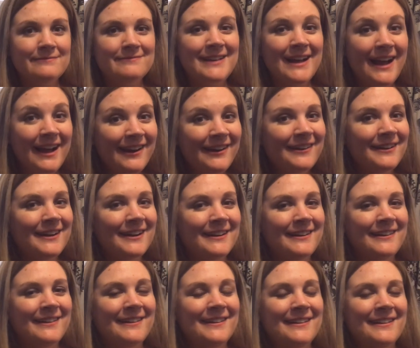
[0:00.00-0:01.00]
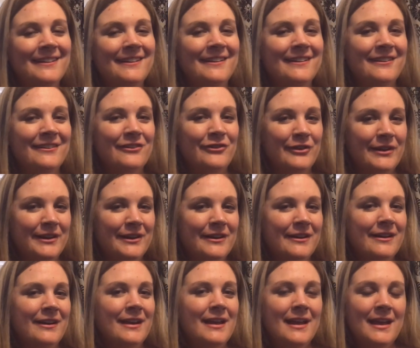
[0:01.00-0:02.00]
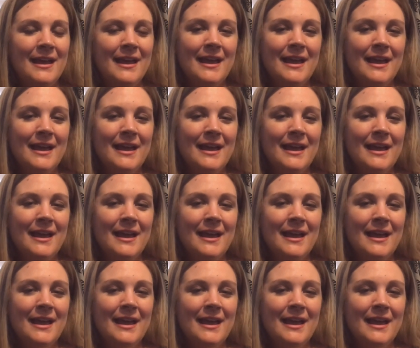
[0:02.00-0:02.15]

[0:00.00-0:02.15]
tired I got a lot quicker.